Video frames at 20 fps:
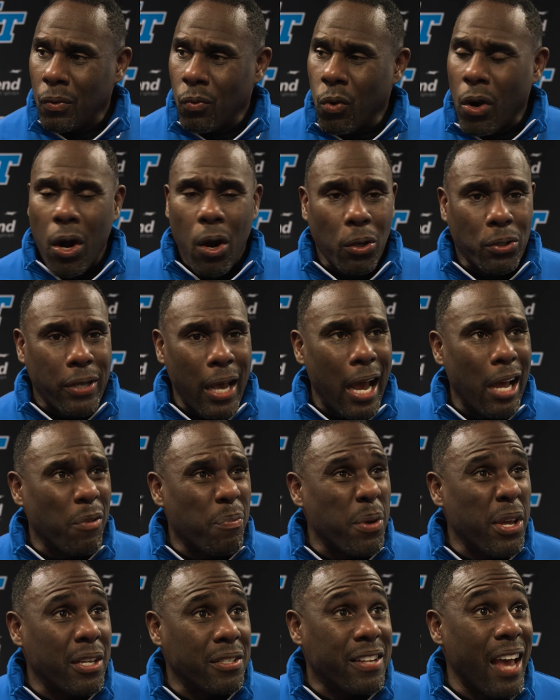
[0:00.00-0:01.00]
we're all tired
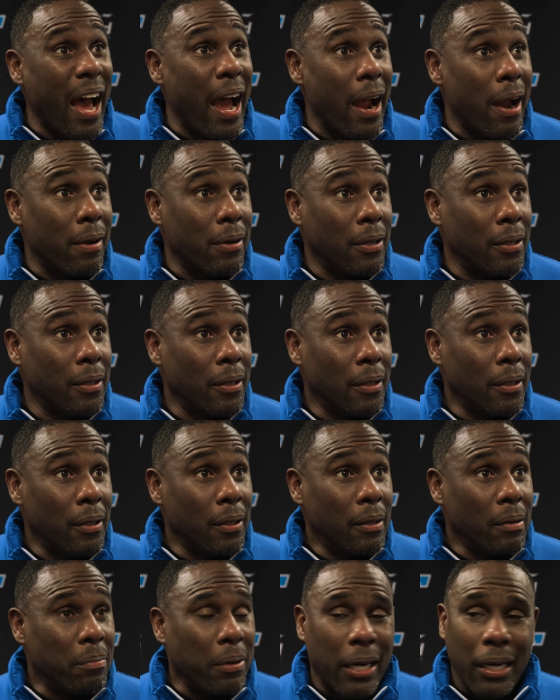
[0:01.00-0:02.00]
of being tired.
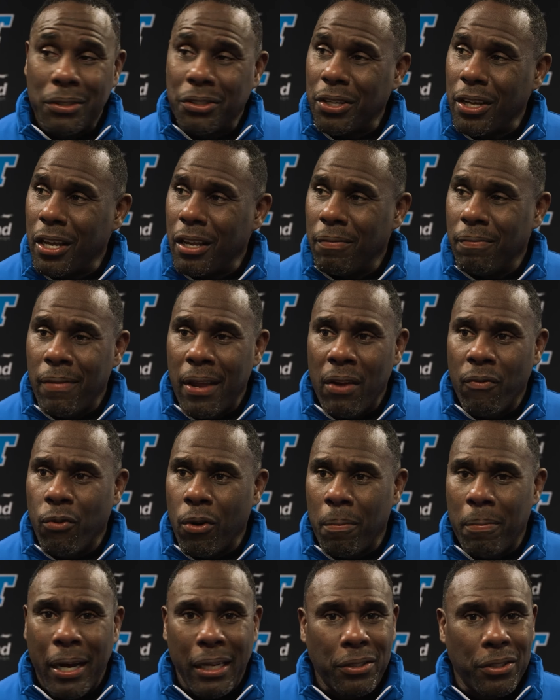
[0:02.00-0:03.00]
But I said, man,
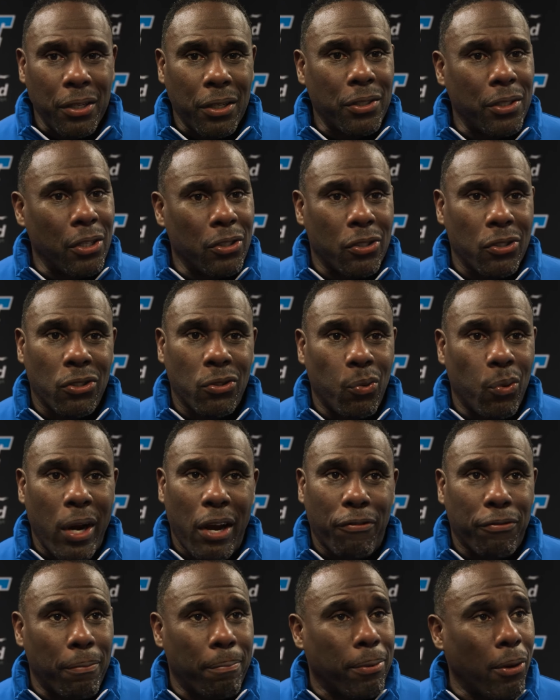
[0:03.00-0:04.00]
we're about 6 inches
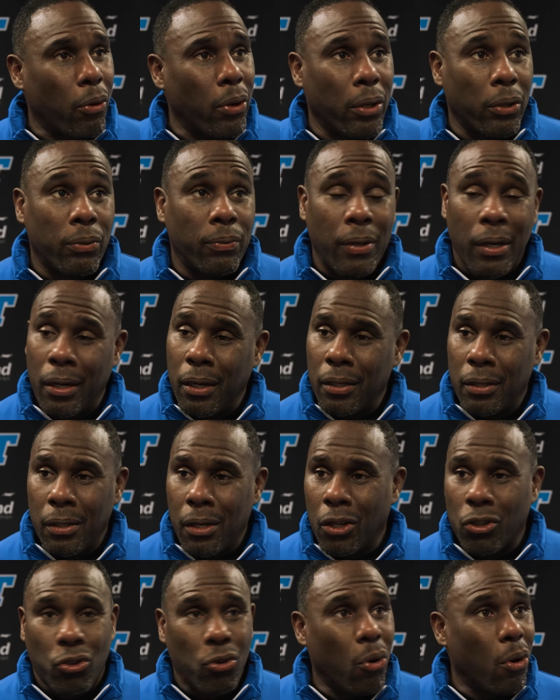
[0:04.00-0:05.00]
away from blowing
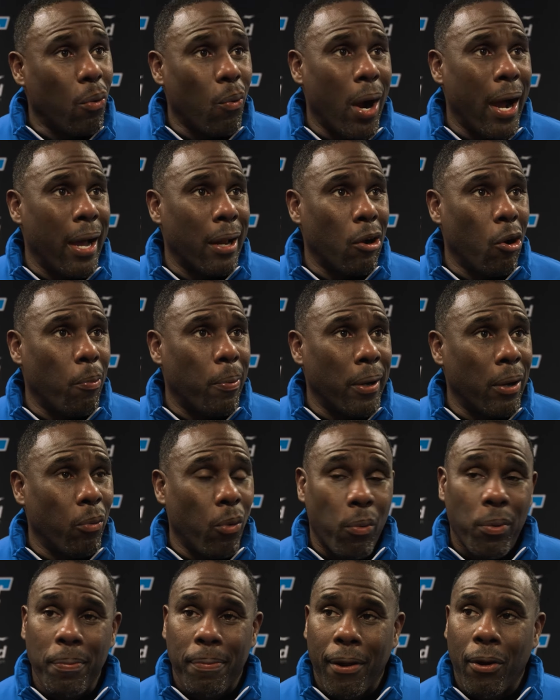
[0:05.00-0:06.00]
a door wide open. And
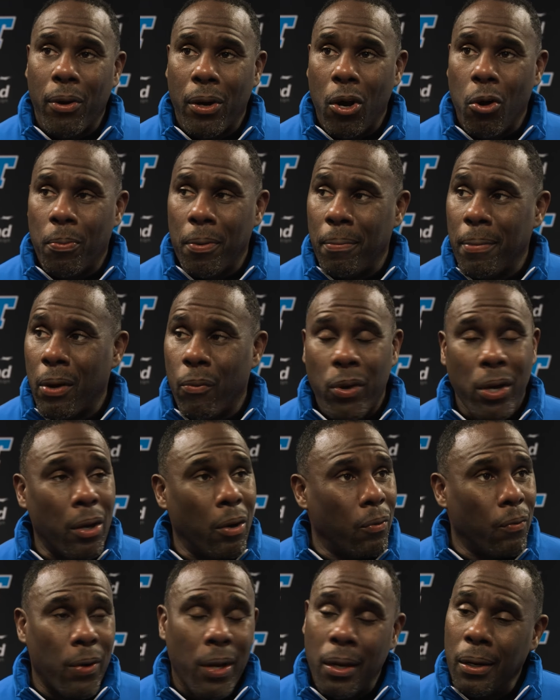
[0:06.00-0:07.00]
when we blow it open, man, we're
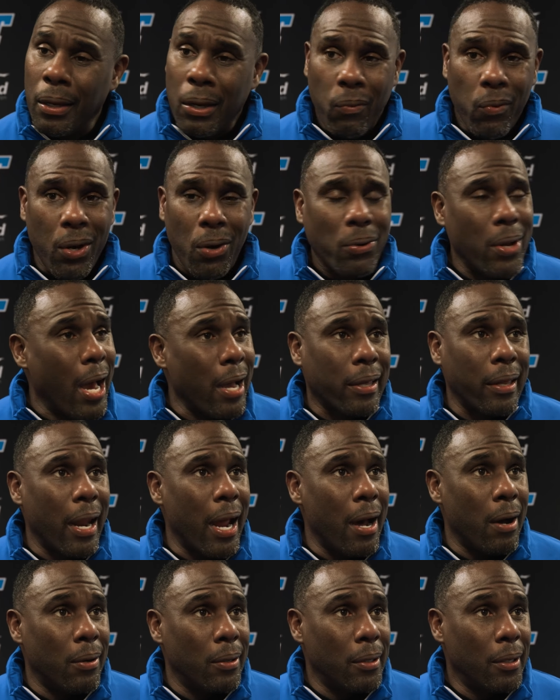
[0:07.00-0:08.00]
gonna knock it
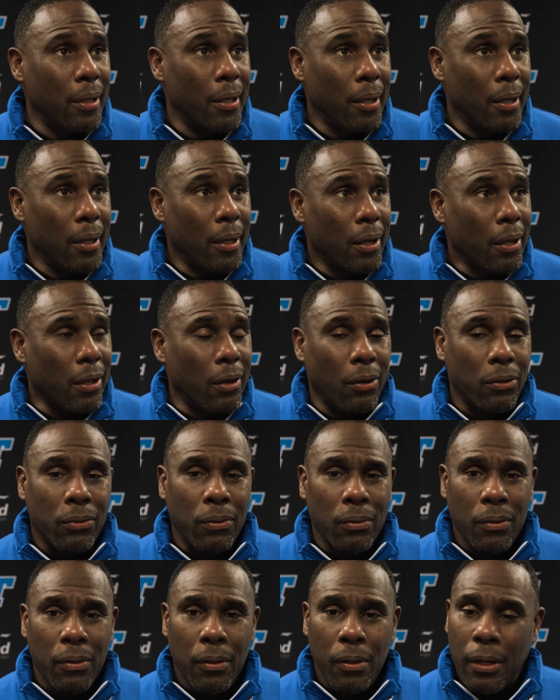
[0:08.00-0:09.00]
out. You
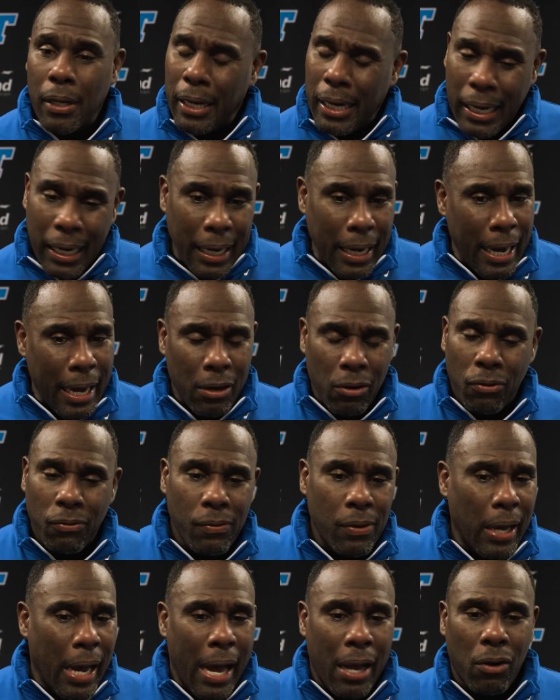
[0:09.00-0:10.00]
know, I
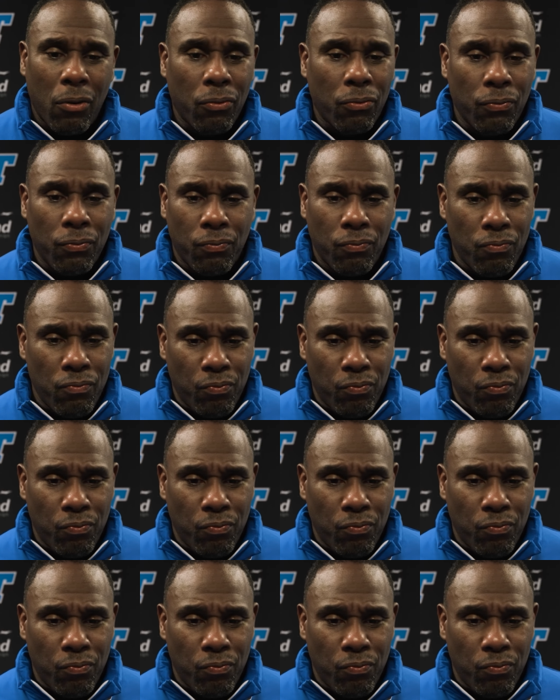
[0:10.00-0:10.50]
don't